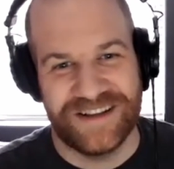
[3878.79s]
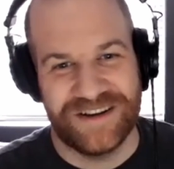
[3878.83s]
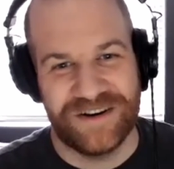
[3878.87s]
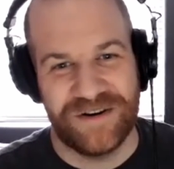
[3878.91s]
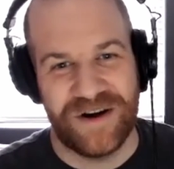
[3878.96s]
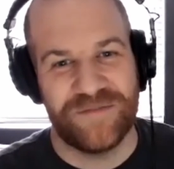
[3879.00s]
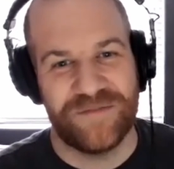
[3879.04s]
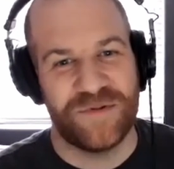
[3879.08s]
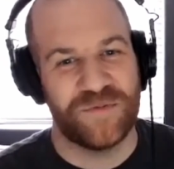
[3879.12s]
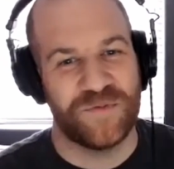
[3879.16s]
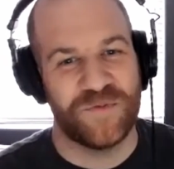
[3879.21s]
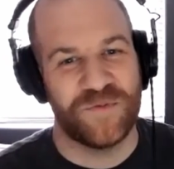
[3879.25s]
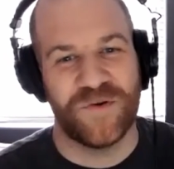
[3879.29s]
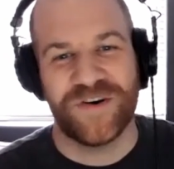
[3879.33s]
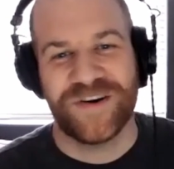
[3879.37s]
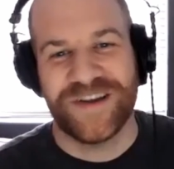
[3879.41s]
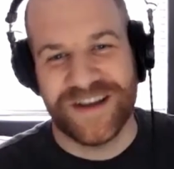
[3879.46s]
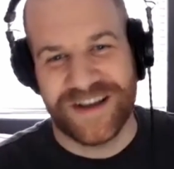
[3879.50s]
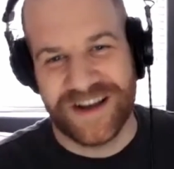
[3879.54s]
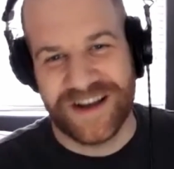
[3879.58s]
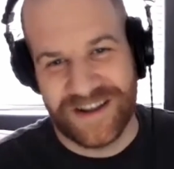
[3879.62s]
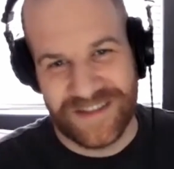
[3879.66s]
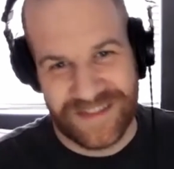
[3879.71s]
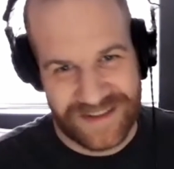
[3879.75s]
I've been
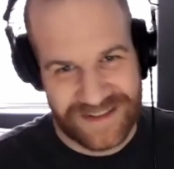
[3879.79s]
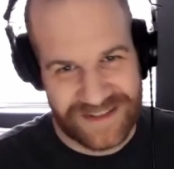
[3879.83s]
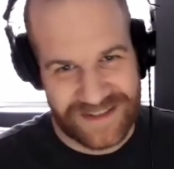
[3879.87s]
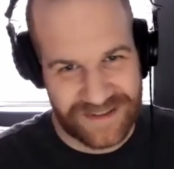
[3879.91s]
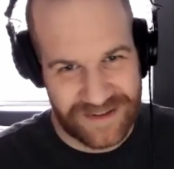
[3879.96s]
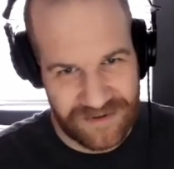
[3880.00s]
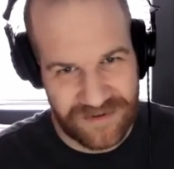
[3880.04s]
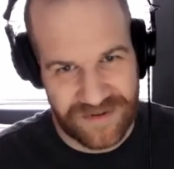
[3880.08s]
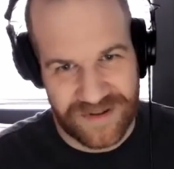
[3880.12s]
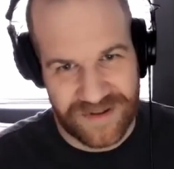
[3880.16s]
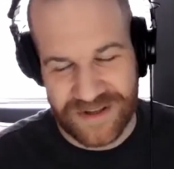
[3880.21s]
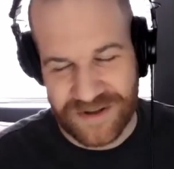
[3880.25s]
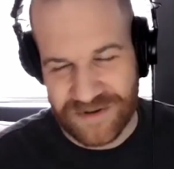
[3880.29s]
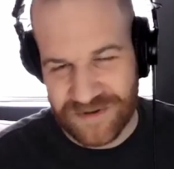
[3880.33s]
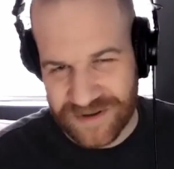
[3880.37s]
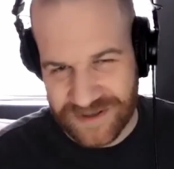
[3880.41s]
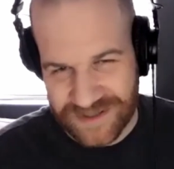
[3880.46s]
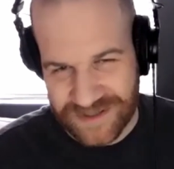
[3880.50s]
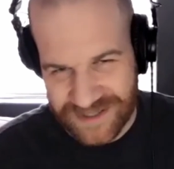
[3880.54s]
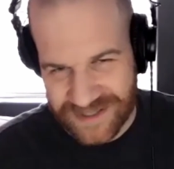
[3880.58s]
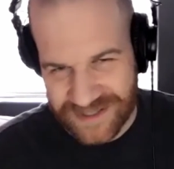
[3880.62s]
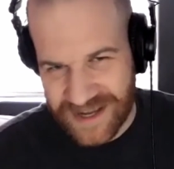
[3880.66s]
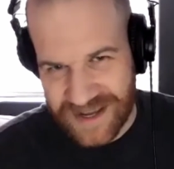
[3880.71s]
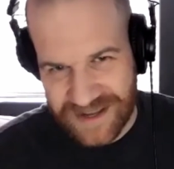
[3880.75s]
working on this literally, you
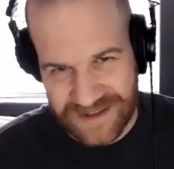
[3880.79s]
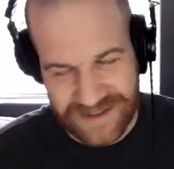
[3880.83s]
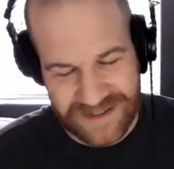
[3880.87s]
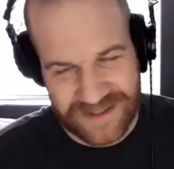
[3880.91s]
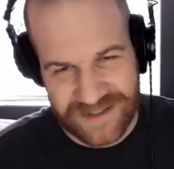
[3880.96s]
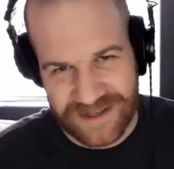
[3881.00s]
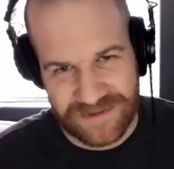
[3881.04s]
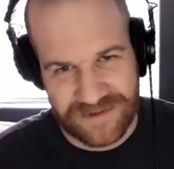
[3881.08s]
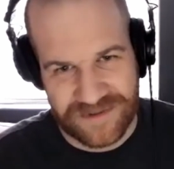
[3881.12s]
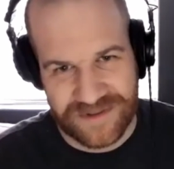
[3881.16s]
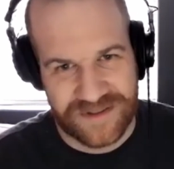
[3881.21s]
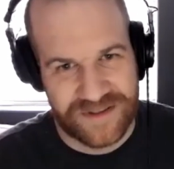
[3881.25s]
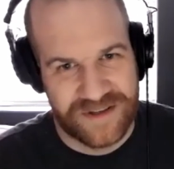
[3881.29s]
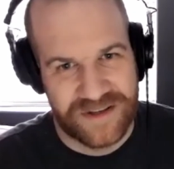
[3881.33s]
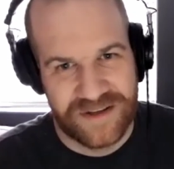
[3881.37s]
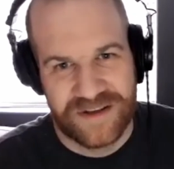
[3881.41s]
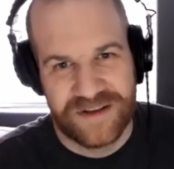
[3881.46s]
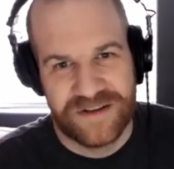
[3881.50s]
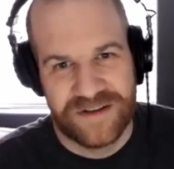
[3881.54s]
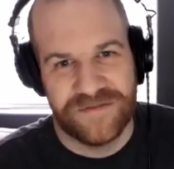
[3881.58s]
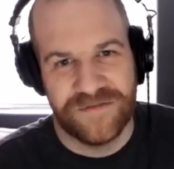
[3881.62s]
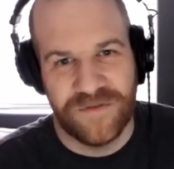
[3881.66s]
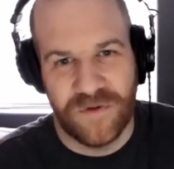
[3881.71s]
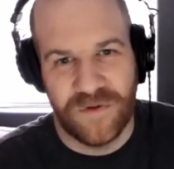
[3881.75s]
could say, since I was
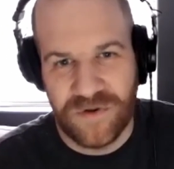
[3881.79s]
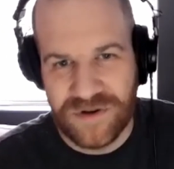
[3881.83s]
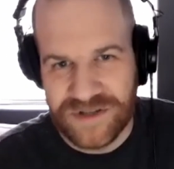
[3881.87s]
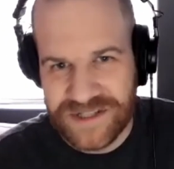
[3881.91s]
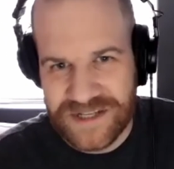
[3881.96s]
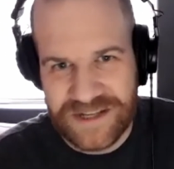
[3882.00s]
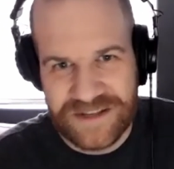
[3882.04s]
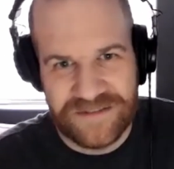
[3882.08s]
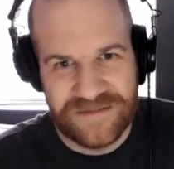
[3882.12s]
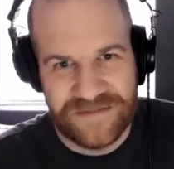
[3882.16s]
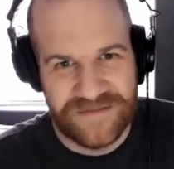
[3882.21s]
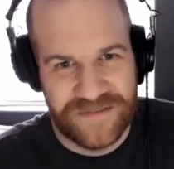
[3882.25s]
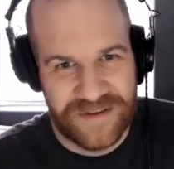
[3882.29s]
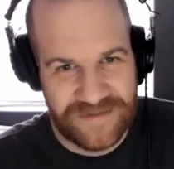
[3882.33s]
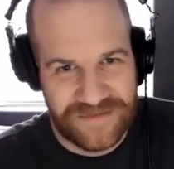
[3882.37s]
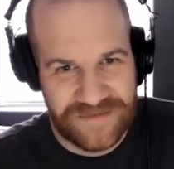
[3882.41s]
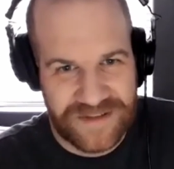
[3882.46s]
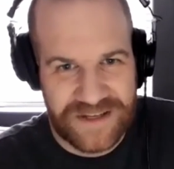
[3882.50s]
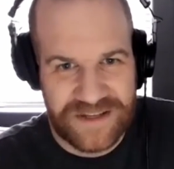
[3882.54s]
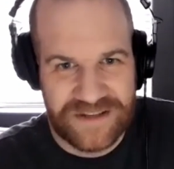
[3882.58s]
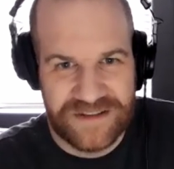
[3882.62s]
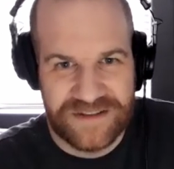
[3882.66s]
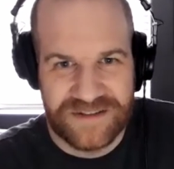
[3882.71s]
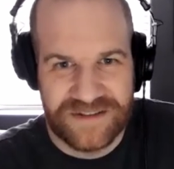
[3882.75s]
14,
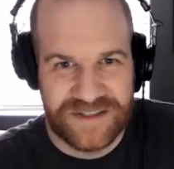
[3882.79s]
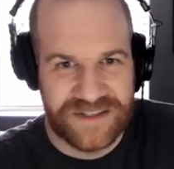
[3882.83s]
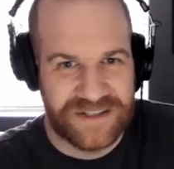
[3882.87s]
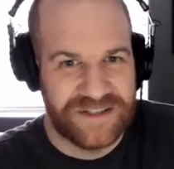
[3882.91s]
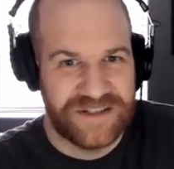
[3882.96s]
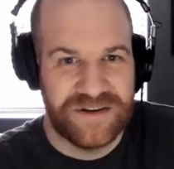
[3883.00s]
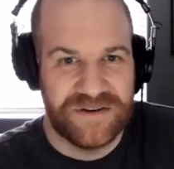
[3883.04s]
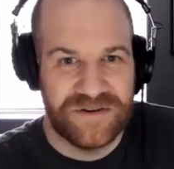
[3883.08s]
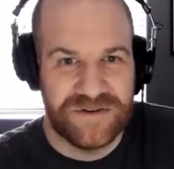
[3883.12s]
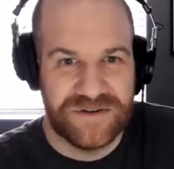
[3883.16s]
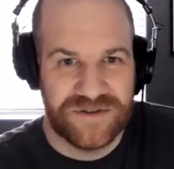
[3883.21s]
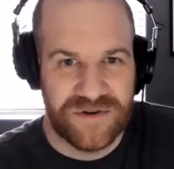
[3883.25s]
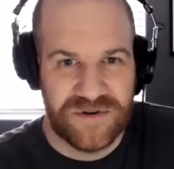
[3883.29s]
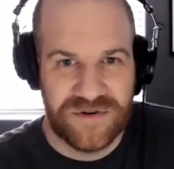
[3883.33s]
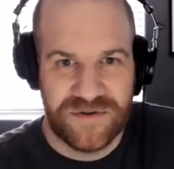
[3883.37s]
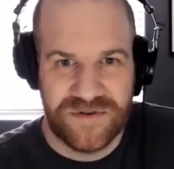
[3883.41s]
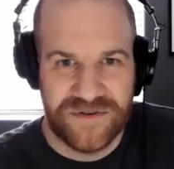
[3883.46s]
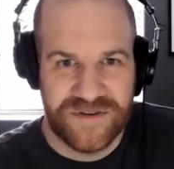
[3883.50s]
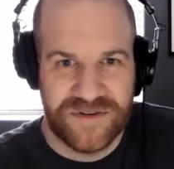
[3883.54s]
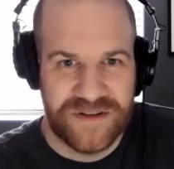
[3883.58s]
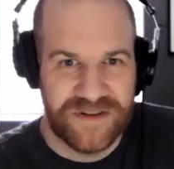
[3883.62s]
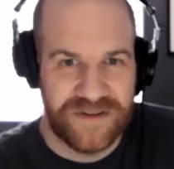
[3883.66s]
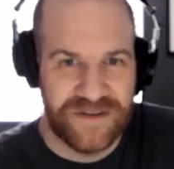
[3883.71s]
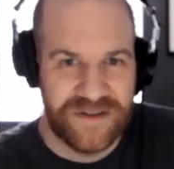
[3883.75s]
15, 16 years
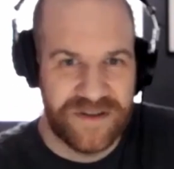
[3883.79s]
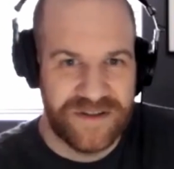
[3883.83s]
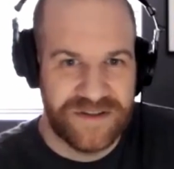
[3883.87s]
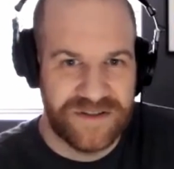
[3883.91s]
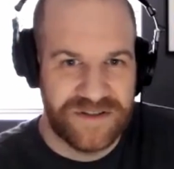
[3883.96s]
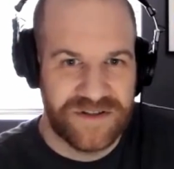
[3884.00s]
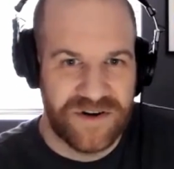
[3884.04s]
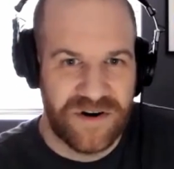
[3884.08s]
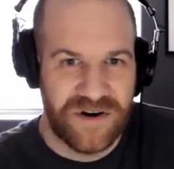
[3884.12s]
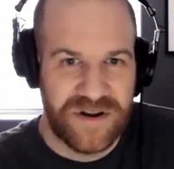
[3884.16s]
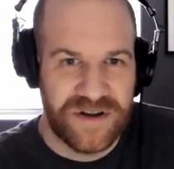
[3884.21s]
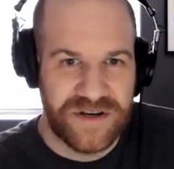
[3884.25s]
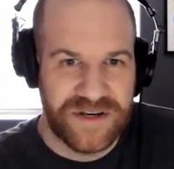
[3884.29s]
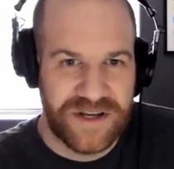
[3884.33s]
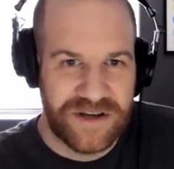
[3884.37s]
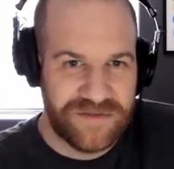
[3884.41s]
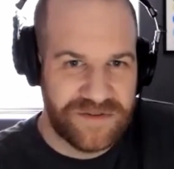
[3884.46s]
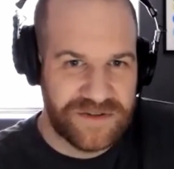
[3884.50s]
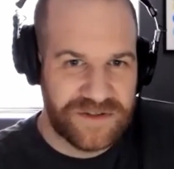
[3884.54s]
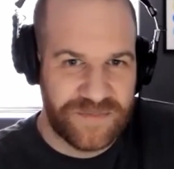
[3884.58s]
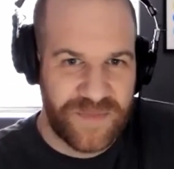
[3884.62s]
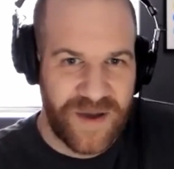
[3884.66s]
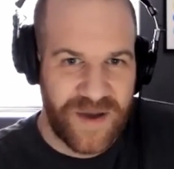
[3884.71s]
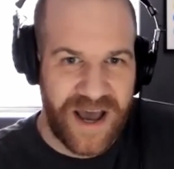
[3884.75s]
old and starting
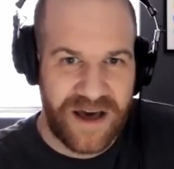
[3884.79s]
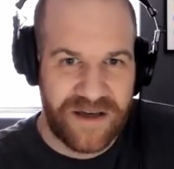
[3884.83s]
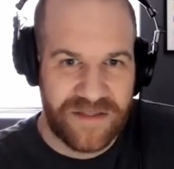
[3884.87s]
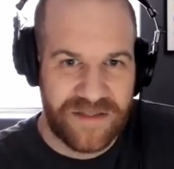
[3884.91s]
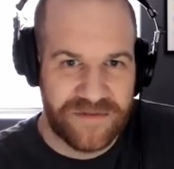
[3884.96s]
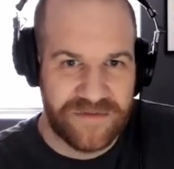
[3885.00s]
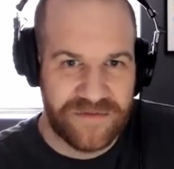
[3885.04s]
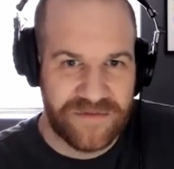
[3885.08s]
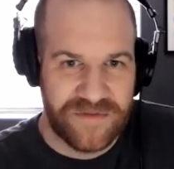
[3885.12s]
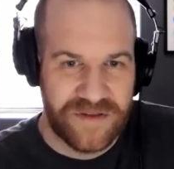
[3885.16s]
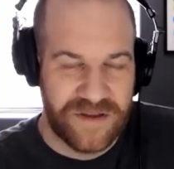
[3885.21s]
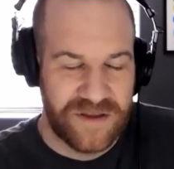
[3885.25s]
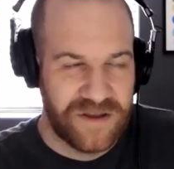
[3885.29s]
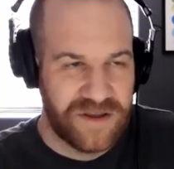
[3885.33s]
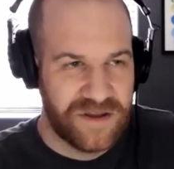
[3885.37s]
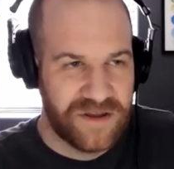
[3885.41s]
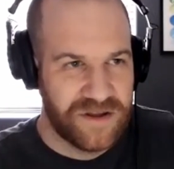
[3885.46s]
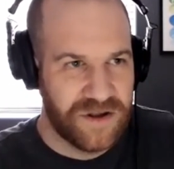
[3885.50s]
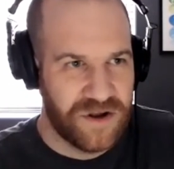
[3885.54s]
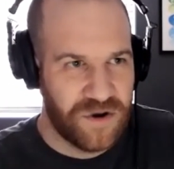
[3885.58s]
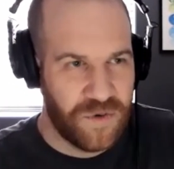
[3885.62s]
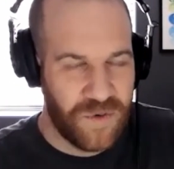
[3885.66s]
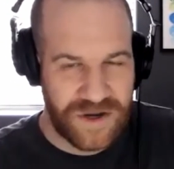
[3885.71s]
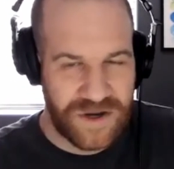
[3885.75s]
down this path of
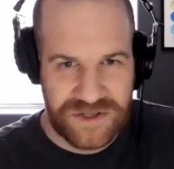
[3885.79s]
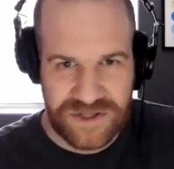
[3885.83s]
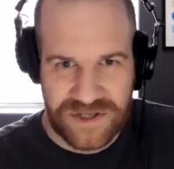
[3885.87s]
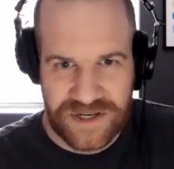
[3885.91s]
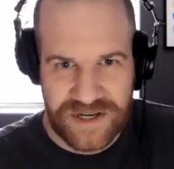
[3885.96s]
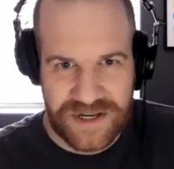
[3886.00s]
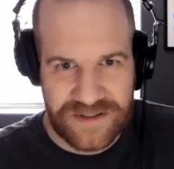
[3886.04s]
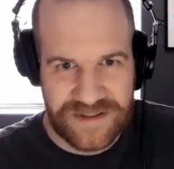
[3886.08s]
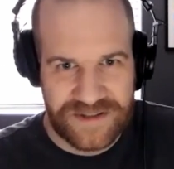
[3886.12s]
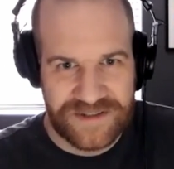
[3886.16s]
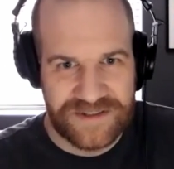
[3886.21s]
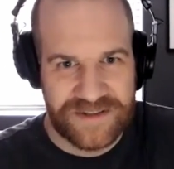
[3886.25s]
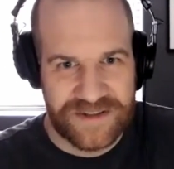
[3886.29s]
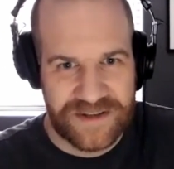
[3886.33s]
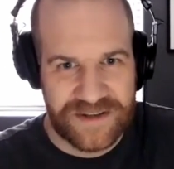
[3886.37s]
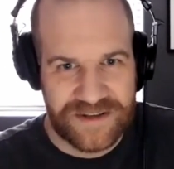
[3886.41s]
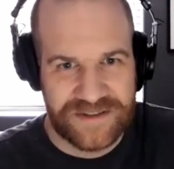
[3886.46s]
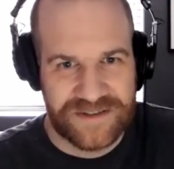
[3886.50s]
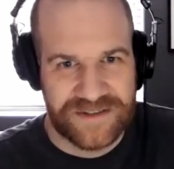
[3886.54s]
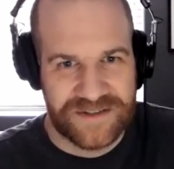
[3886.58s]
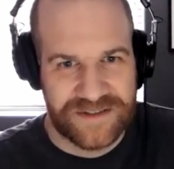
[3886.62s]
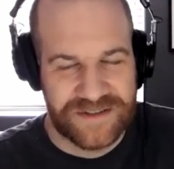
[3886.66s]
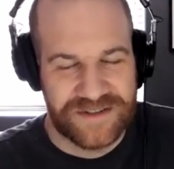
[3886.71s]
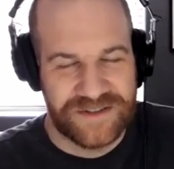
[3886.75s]
questioning these
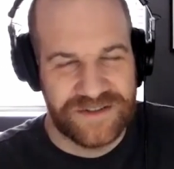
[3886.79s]
things.